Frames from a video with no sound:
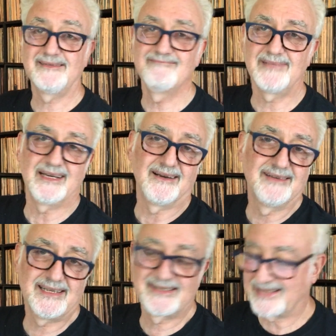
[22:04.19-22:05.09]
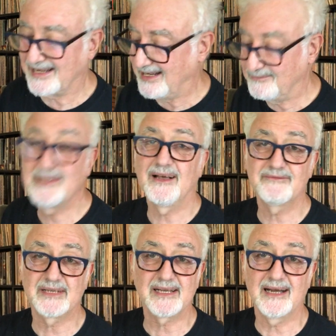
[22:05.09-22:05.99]
you know, it's Dion. We love
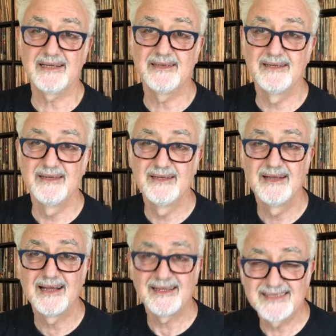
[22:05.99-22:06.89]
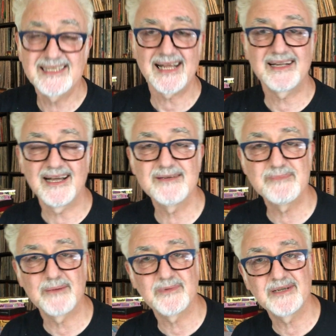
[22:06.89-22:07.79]
Dion. It's that kind of
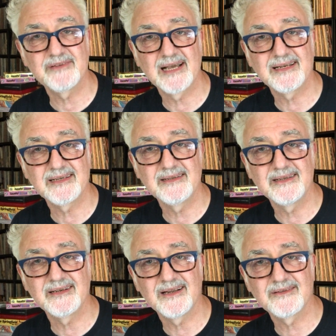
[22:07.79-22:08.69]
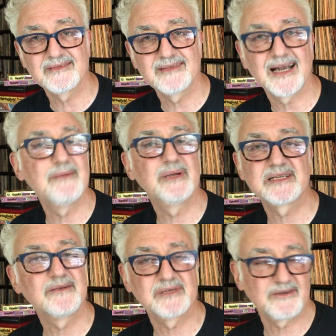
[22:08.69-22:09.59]
memory of Eddie, you know, that I miss.
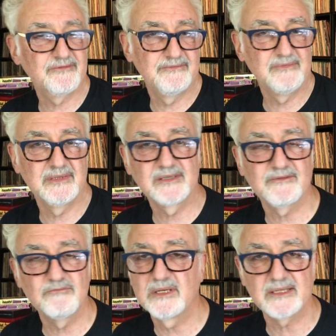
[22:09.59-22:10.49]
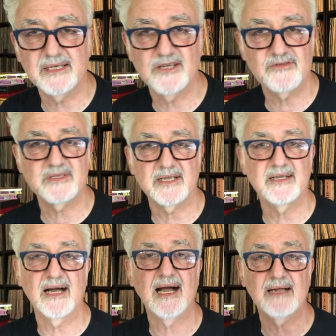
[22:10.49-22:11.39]
He was a really interesting
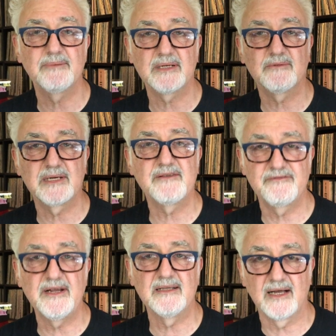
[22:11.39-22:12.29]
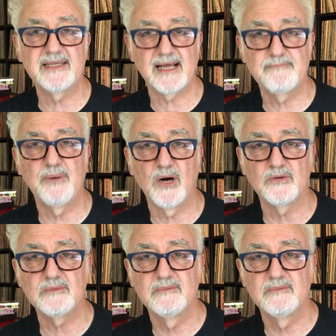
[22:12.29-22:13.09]
guy, but when he fell on that boat